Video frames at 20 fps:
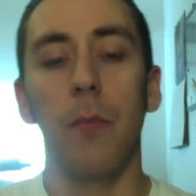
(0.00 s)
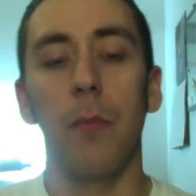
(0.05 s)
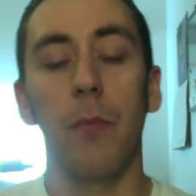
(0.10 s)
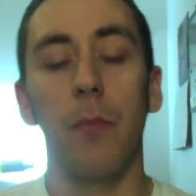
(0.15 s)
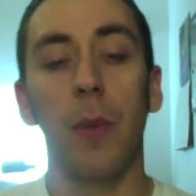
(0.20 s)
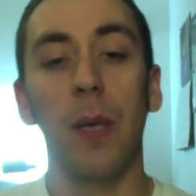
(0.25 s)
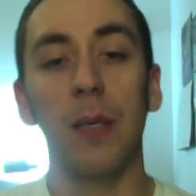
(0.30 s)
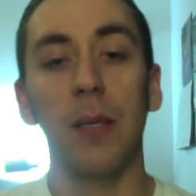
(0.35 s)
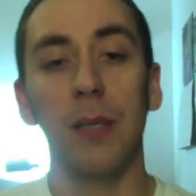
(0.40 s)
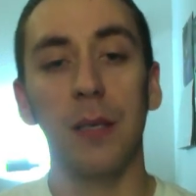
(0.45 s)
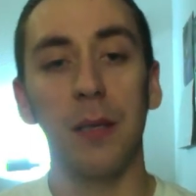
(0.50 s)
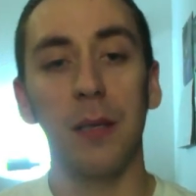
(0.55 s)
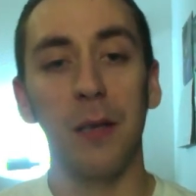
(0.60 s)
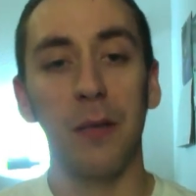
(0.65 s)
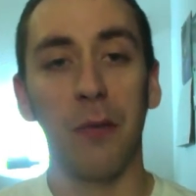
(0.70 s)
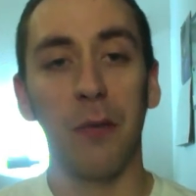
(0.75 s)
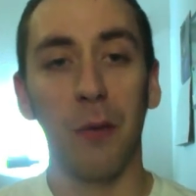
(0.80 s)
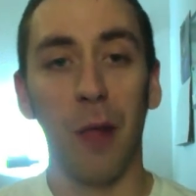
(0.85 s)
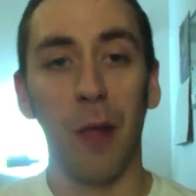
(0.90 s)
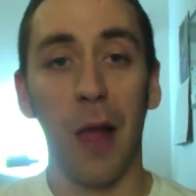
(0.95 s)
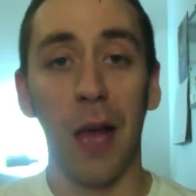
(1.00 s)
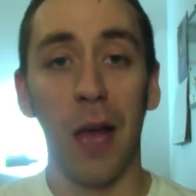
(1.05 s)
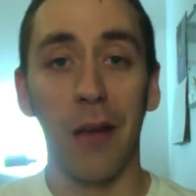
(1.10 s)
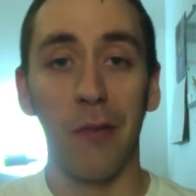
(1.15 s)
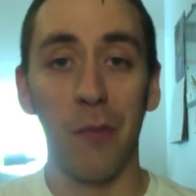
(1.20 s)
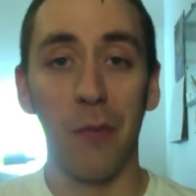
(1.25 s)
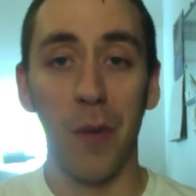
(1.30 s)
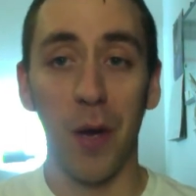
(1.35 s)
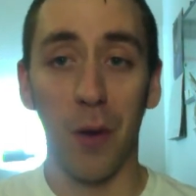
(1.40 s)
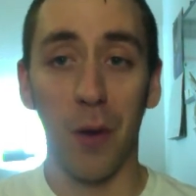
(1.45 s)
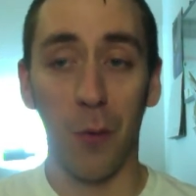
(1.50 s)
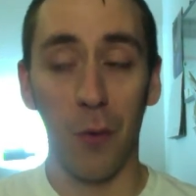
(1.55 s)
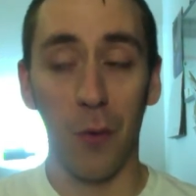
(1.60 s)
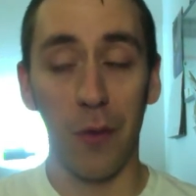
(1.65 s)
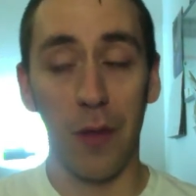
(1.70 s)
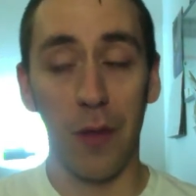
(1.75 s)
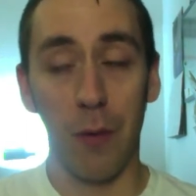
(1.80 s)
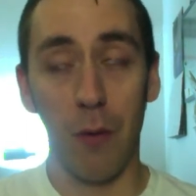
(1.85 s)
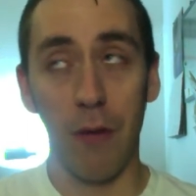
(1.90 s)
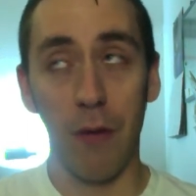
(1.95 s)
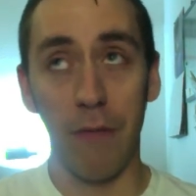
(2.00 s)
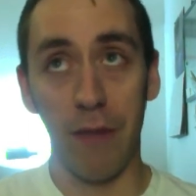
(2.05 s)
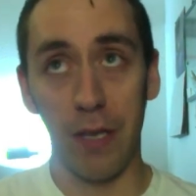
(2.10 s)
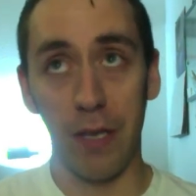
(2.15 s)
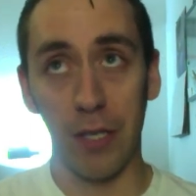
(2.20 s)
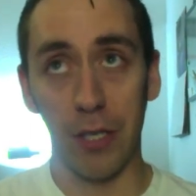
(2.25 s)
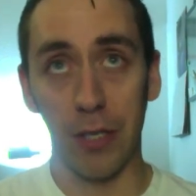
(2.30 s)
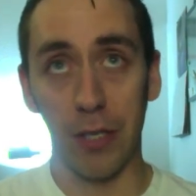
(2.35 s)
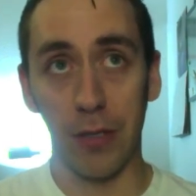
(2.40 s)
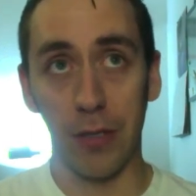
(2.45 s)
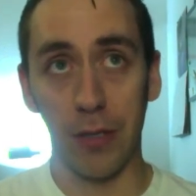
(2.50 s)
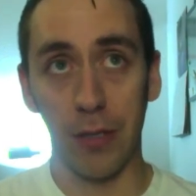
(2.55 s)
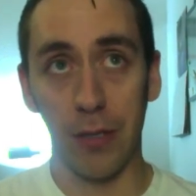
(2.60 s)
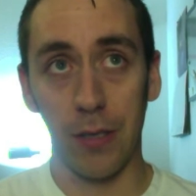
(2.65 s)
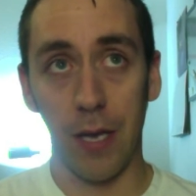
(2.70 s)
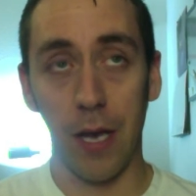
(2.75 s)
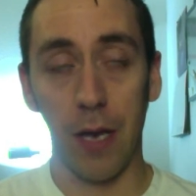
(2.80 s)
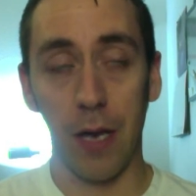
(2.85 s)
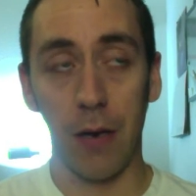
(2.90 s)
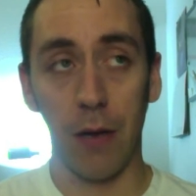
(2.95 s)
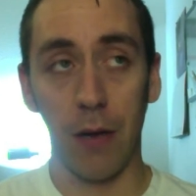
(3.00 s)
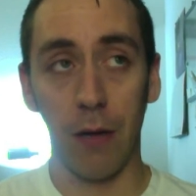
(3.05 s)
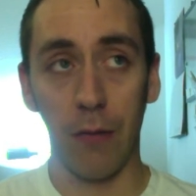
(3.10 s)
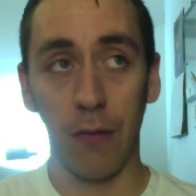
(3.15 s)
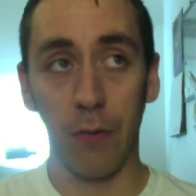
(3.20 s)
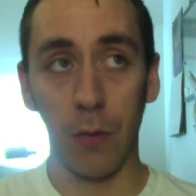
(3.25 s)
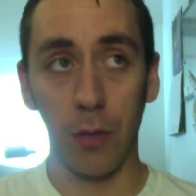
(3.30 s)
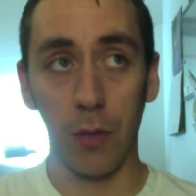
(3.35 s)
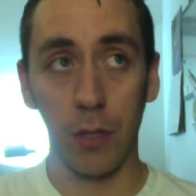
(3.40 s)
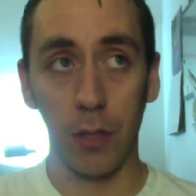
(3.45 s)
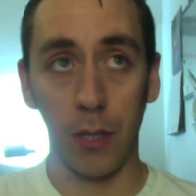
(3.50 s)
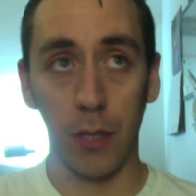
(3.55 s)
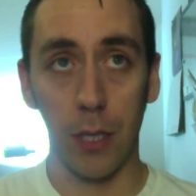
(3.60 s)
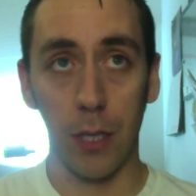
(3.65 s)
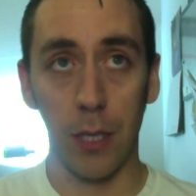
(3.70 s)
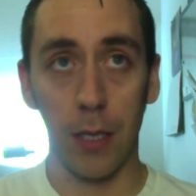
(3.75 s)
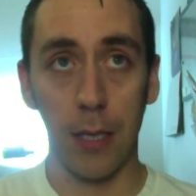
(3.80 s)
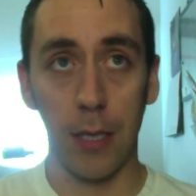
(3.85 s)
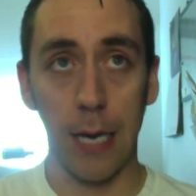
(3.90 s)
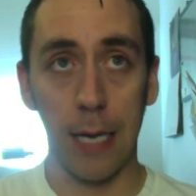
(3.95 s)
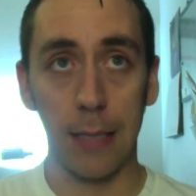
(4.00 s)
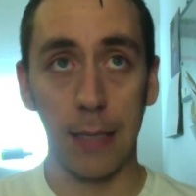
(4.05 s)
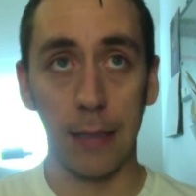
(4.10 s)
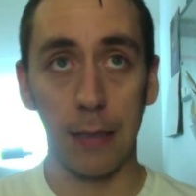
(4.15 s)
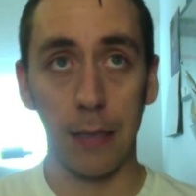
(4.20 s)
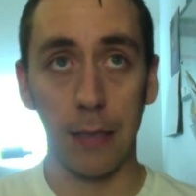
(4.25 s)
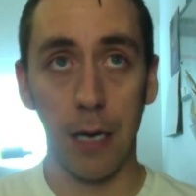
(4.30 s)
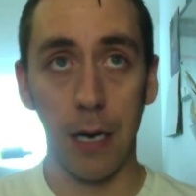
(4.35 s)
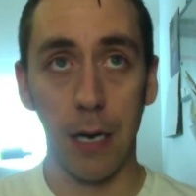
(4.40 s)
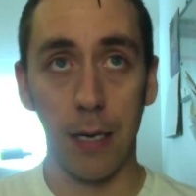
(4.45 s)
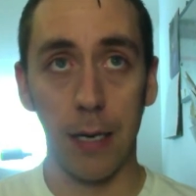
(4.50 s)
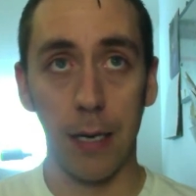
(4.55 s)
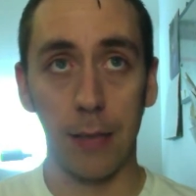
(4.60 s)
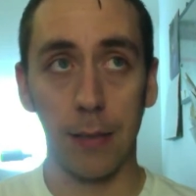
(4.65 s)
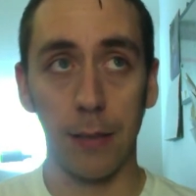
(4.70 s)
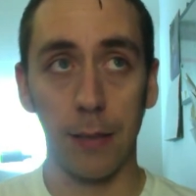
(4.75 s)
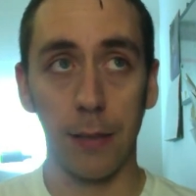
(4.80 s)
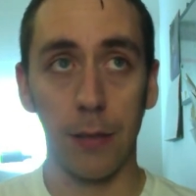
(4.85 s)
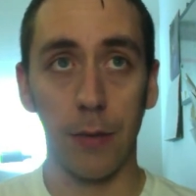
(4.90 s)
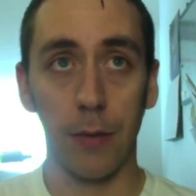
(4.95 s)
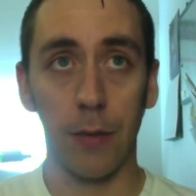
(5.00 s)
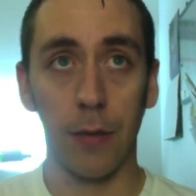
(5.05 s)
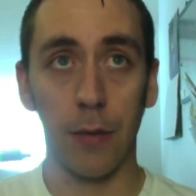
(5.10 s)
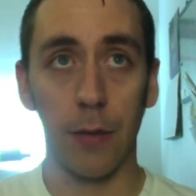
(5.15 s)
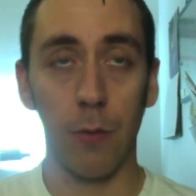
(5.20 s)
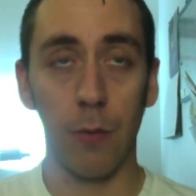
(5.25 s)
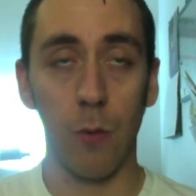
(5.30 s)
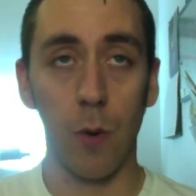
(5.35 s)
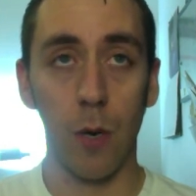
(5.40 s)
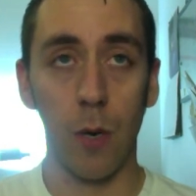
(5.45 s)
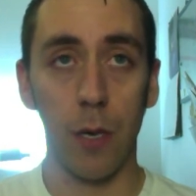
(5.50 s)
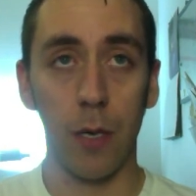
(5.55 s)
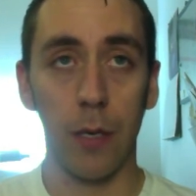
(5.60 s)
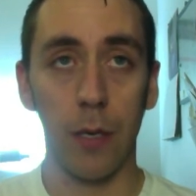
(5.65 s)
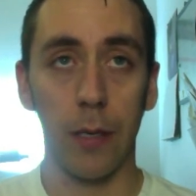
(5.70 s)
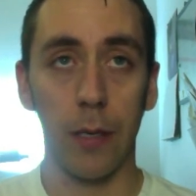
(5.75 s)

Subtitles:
basically, for lack of a better word, they want vengeance. And unfortunately, that's not necessarily what